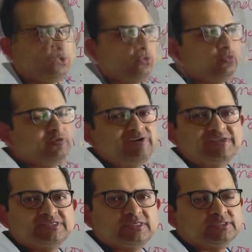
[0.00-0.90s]
So we will
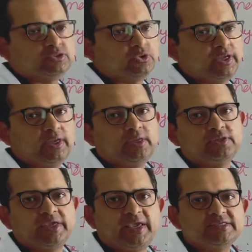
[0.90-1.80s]
discuss today
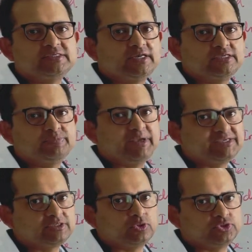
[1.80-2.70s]
the case studies
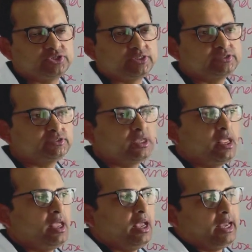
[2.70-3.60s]
based questions
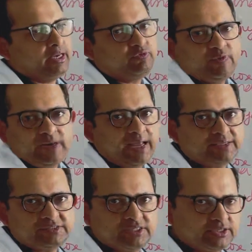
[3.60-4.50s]
and we will
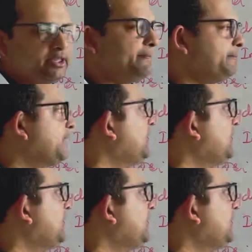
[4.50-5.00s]
answer them.